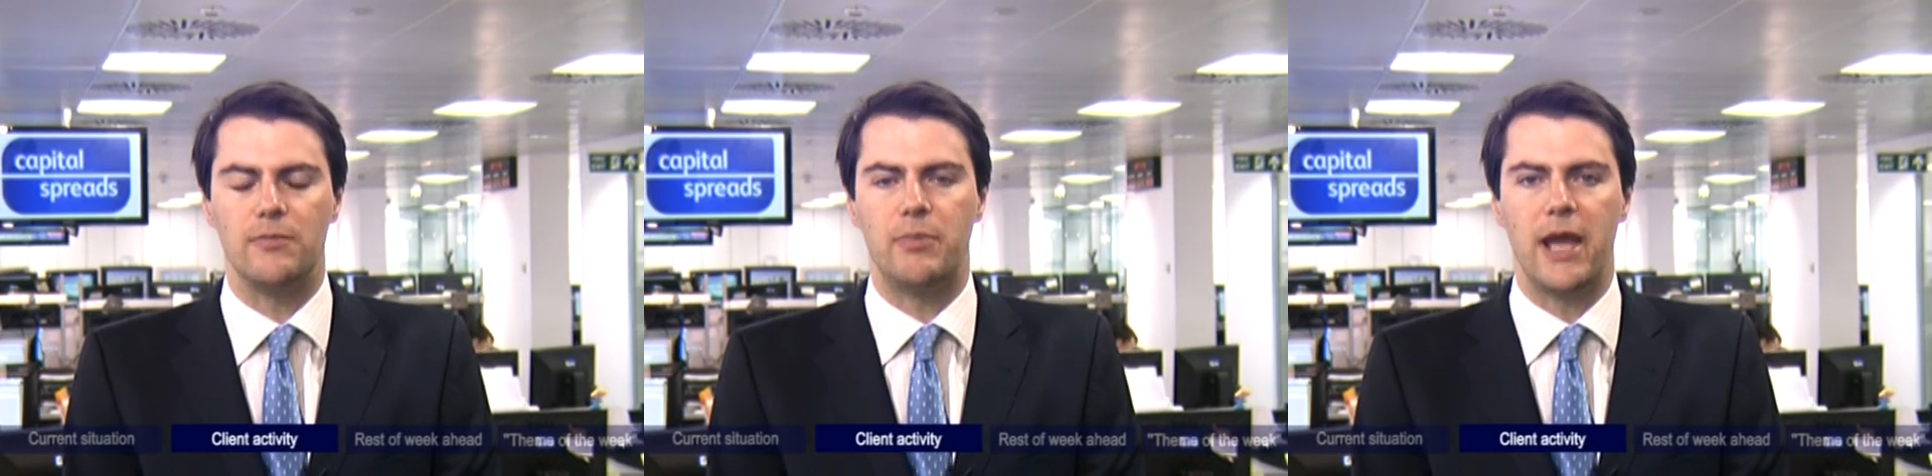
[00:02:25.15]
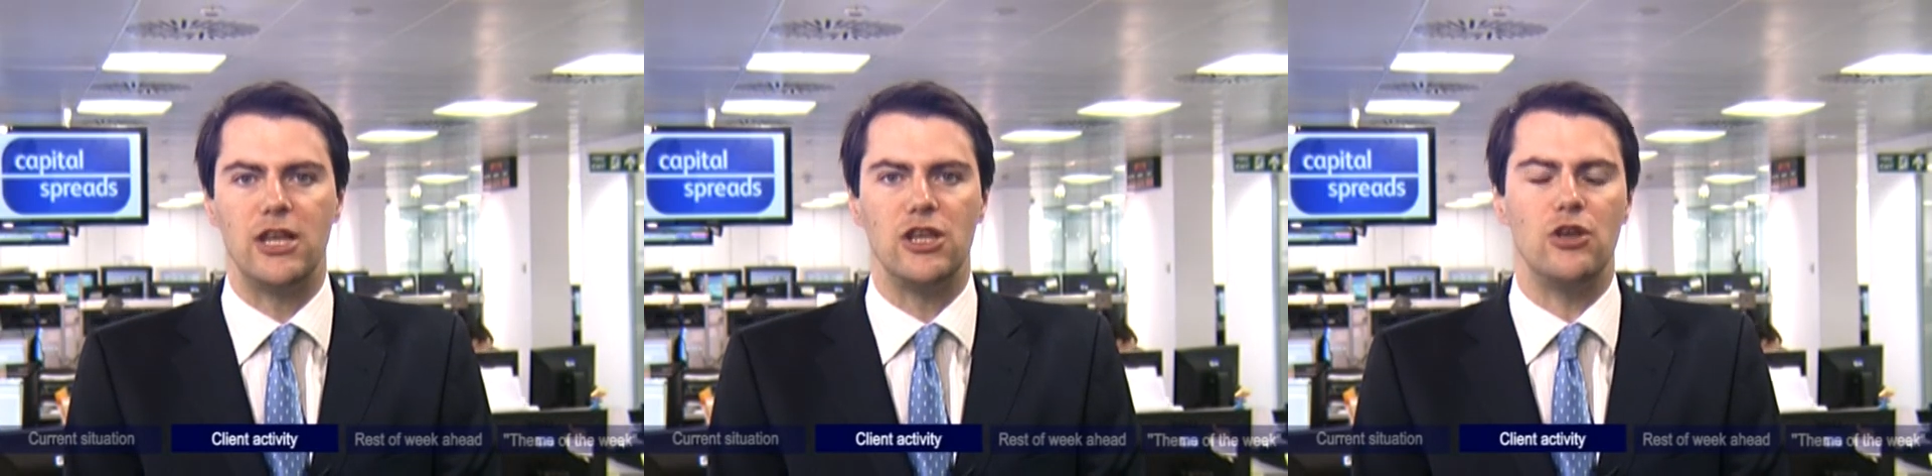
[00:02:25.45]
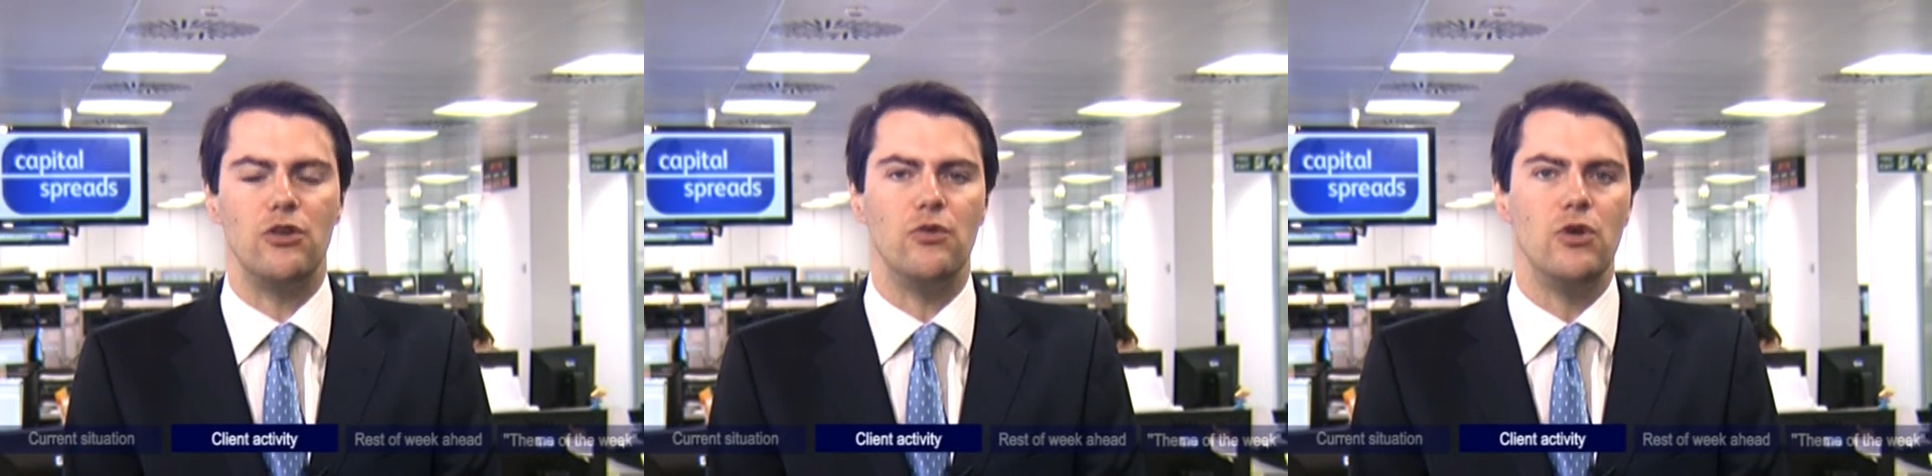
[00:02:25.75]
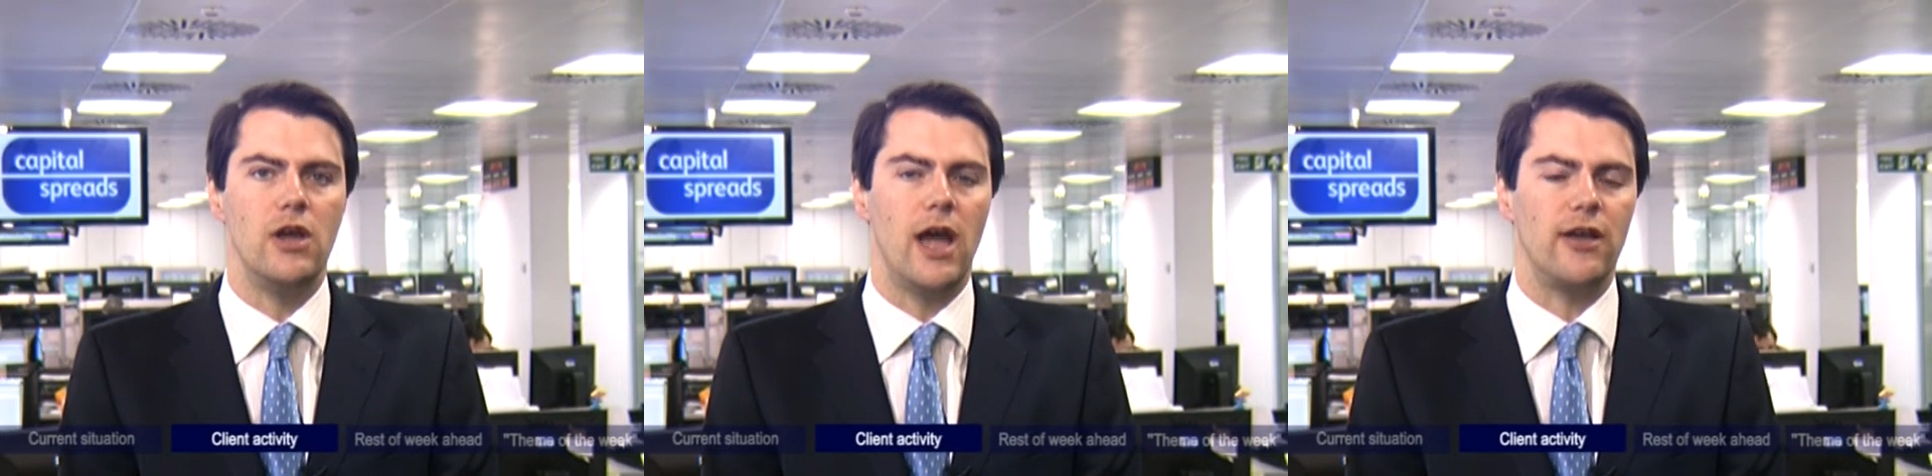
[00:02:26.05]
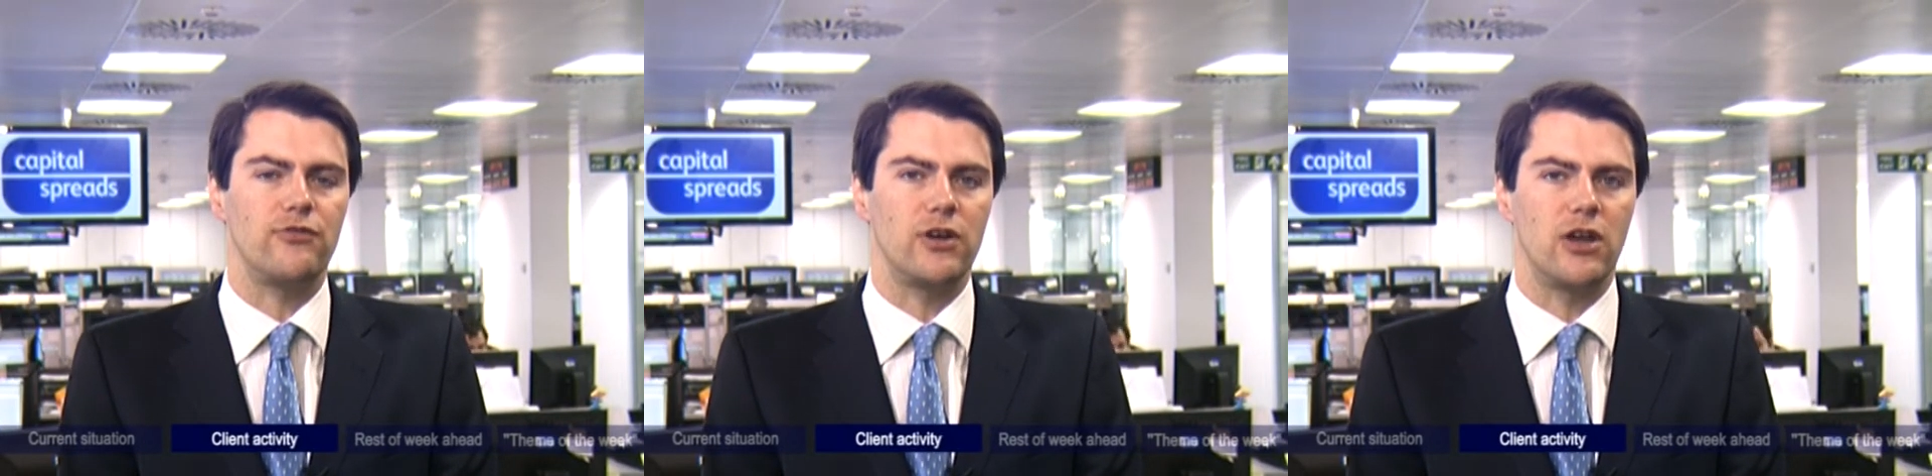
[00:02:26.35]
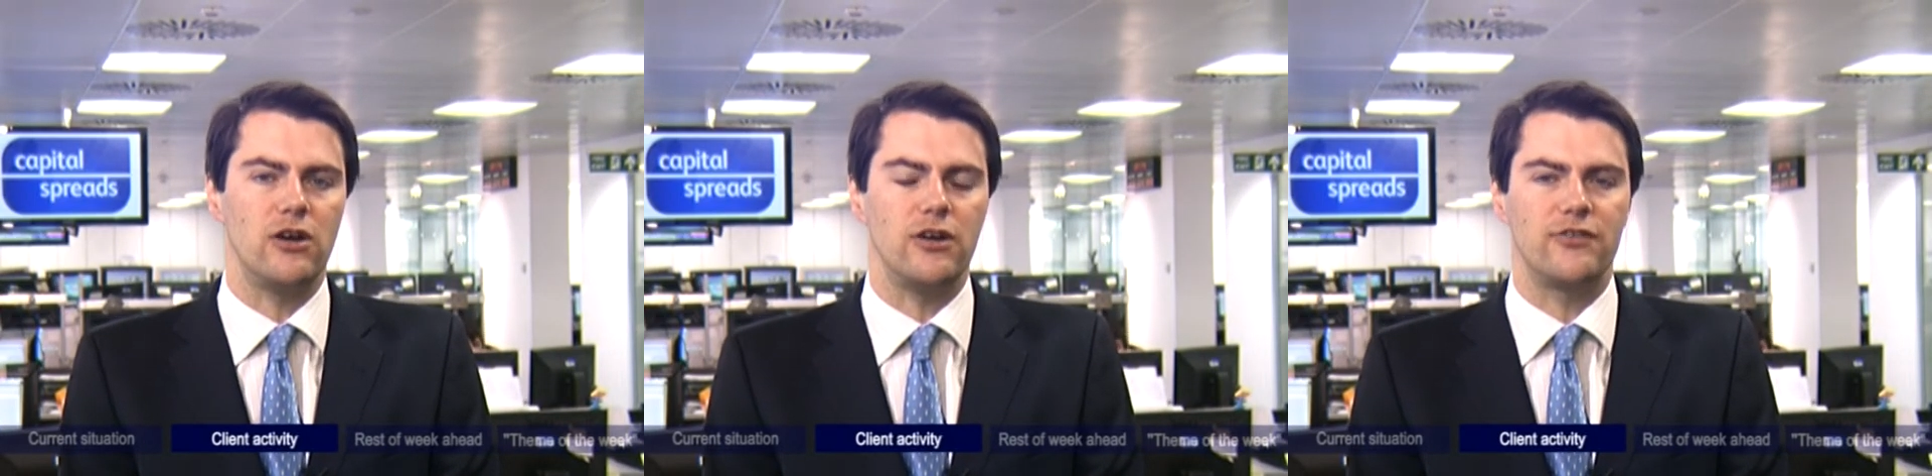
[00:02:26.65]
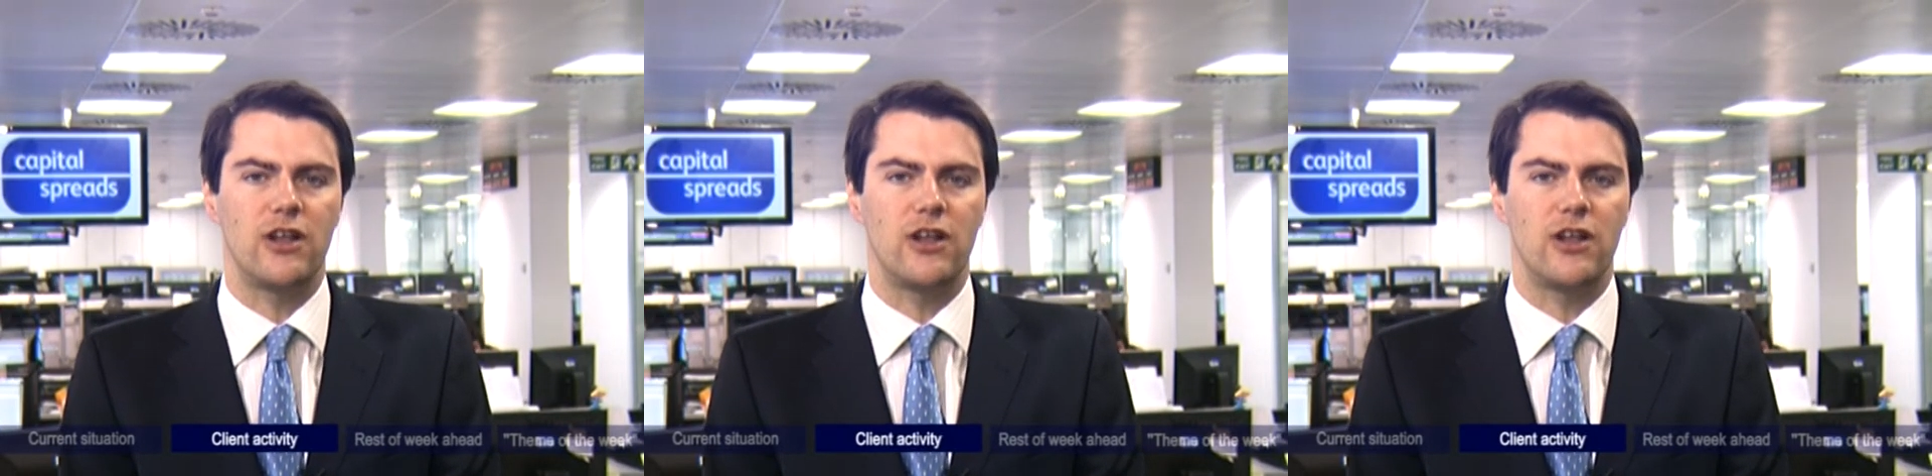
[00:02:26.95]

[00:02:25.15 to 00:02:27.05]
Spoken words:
paint you as regards